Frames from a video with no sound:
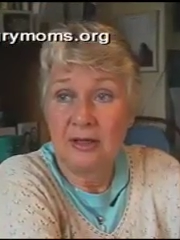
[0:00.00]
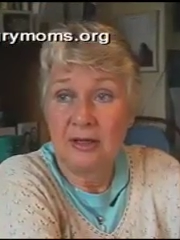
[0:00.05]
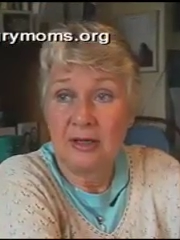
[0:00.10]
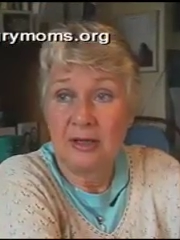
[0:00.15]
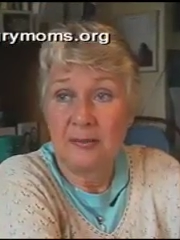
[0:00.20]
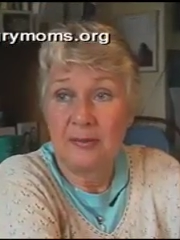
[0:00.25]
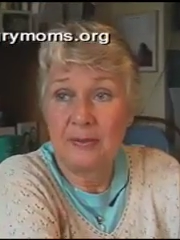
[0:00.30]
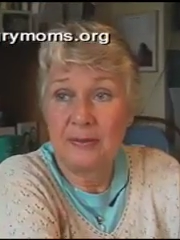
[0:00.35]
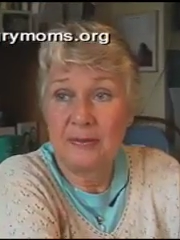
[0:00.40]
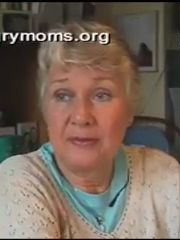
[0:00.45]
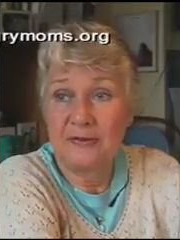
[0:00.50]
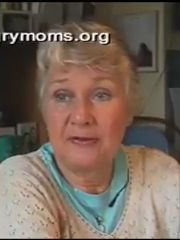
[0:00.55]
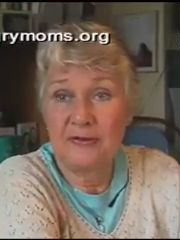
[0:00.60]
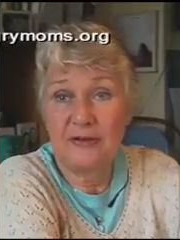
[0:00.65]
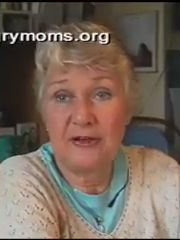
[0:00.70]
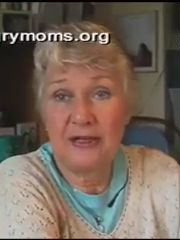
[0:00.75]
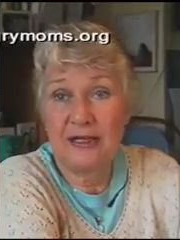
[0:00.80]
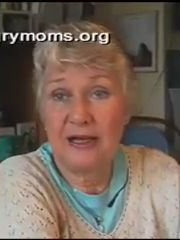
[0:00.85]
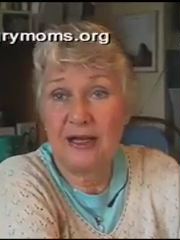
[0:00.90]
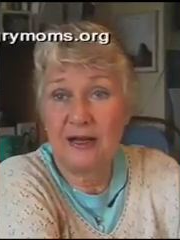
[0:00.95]
Now people
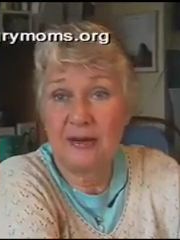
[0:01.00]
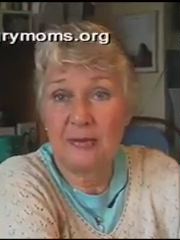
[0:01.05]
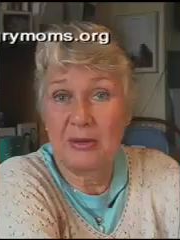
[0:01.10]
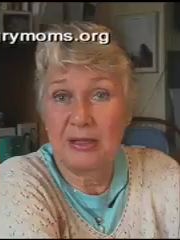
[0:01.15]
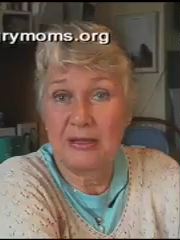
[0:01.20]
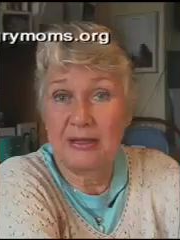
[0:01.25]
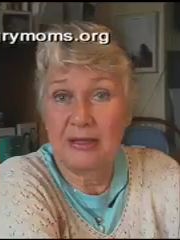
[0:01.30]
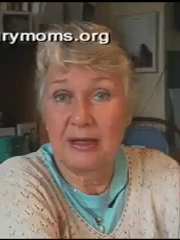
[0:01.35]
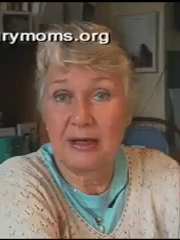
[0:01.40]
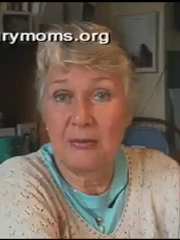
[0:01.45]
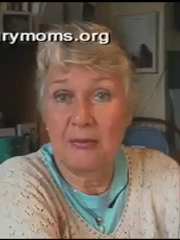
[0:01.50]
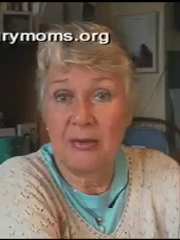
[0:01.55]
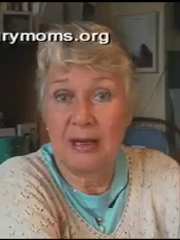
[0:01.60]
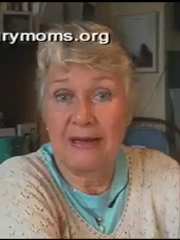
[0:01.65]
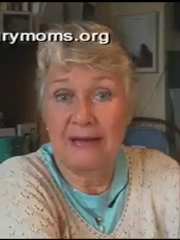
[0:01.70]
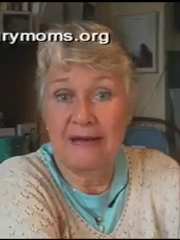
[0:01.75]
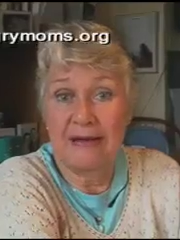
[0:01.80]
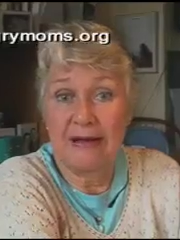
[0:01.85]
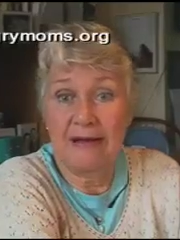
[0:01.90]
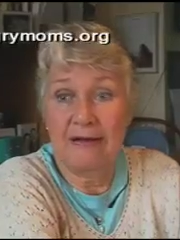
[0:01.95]
freak out about that. My
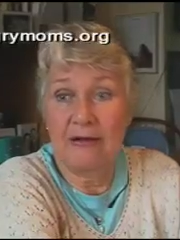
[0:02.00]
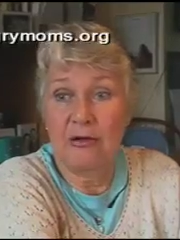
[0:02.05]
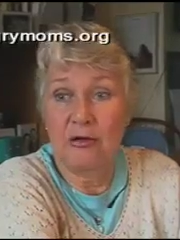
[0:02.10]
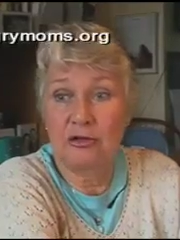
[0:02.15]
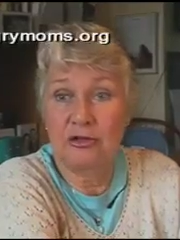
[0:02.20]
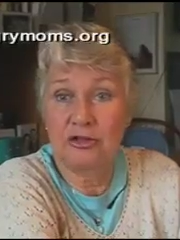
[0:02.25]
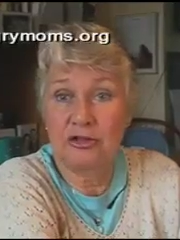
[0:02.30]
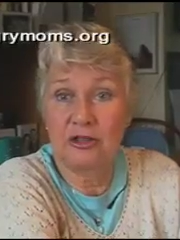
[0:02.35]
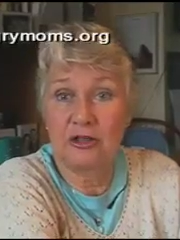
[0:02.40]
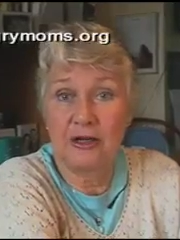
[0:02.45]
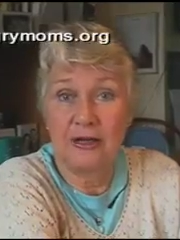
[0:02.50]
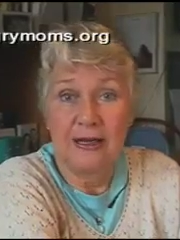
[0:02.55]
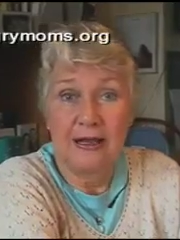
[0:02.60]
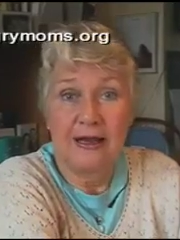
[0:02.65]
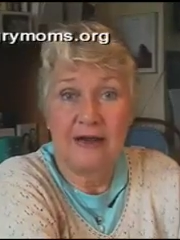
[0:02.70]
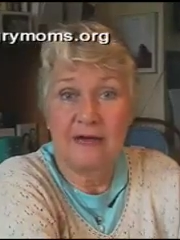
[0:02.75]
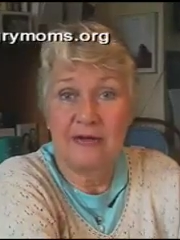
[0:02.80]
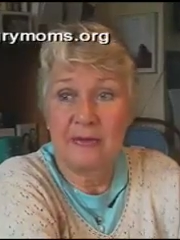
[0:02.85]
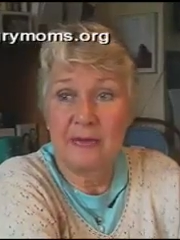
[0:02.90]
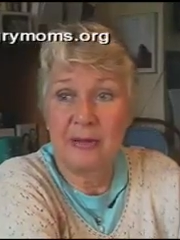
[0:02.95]
God, no sugar.
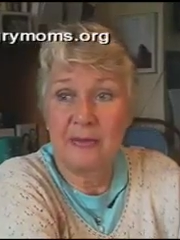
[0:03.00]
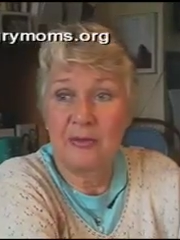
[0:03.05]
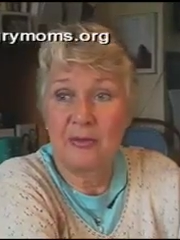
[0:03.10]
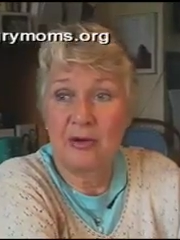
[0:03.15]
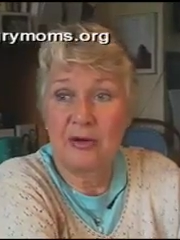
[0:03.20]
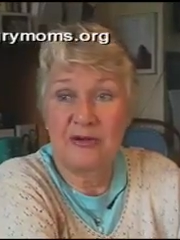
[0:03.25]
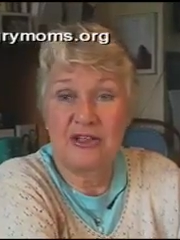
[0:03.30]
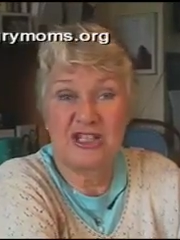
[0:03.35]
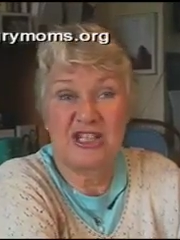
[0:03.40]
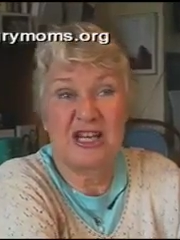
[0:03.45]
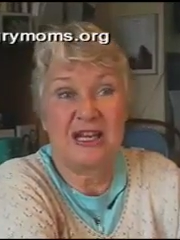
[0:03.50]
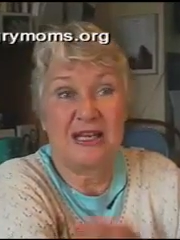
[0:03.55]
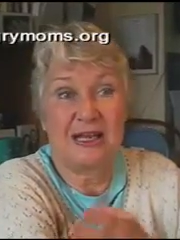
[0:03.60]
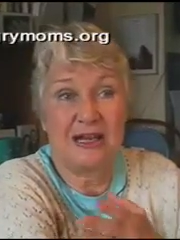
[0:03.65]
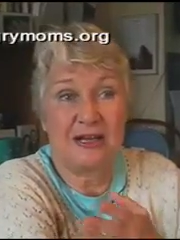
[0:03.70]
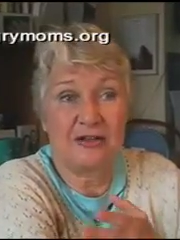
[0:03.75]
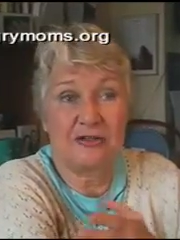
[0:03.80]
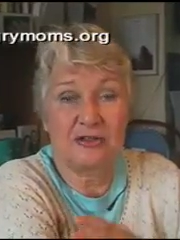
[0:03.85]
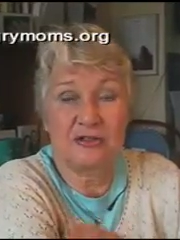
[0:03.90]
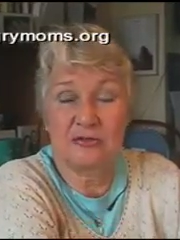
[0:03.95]
I remember one
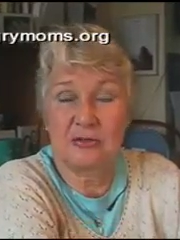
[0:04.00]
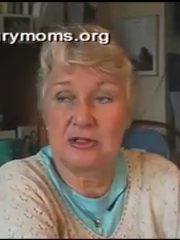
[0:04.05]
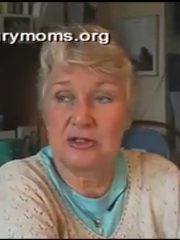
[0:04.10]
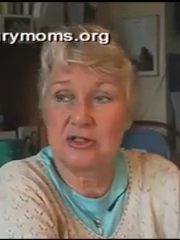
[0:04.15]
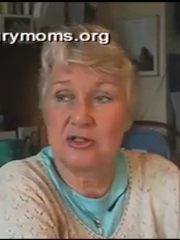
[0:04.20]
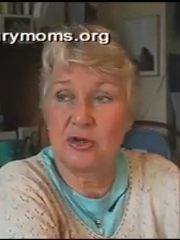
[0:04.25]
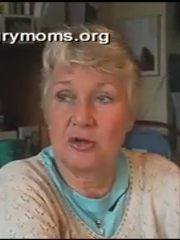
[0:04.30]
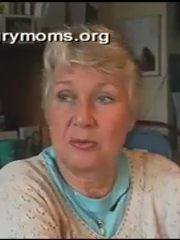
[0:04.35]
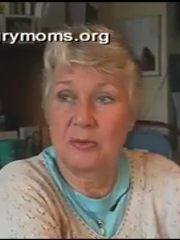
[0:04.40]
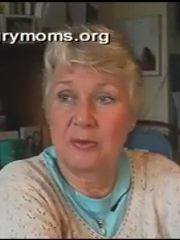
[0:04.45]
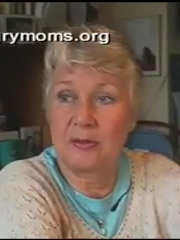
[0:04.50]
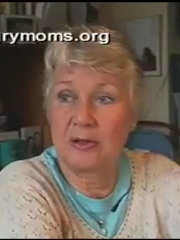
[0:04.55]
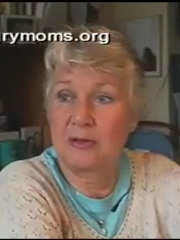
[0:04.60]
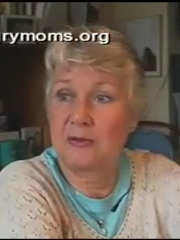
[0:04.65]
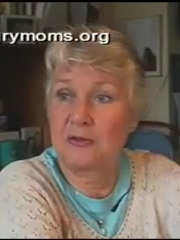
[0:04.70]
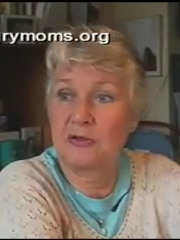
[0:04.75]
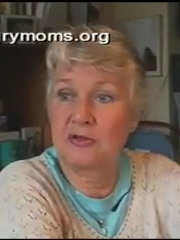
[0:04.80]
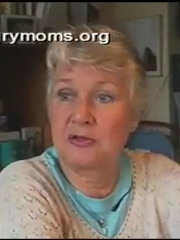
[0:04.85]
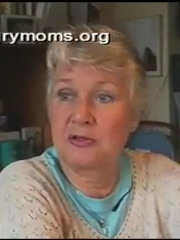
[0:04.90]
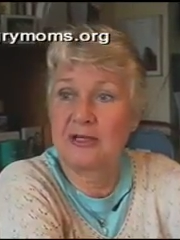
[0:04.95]
psychiatrist once told me,
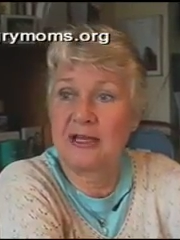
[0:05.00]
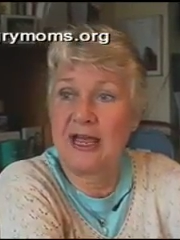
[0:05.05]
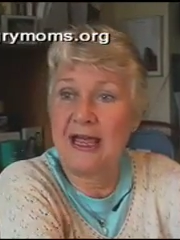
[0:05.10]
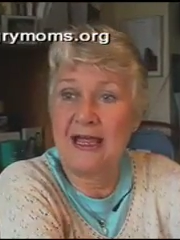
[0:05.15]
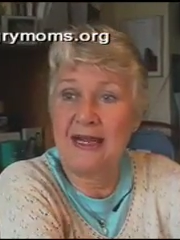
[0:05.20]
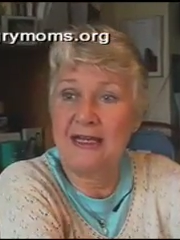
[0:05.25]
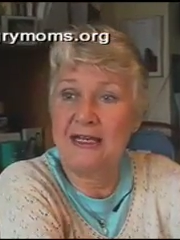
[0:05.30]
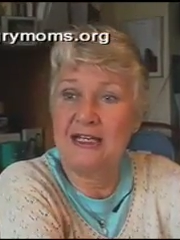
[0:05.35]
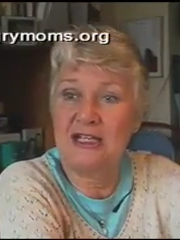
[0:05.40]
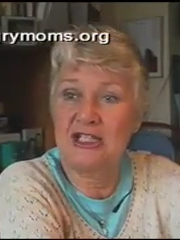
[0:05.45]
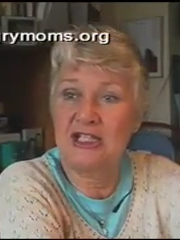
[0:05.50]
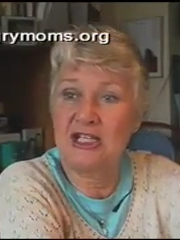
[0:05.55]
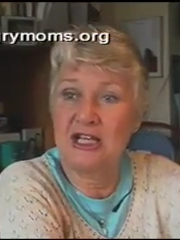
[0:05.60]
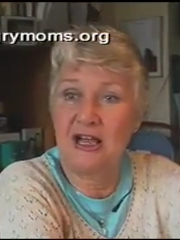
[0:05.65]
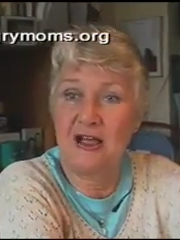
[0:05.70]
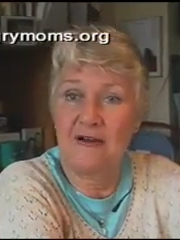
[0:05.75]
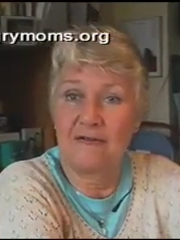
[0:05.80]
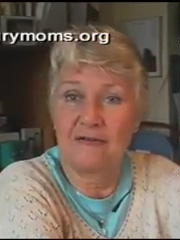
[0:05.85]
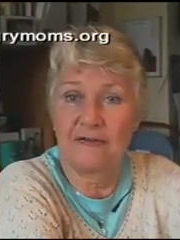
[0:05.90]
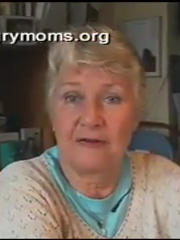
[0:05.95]
but candy is
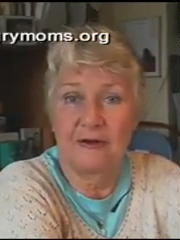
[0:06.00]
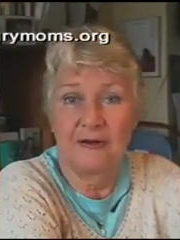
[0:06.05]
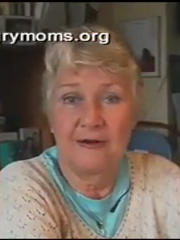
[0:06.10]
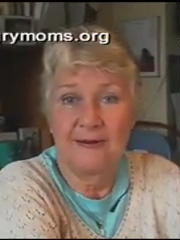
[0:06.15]
love.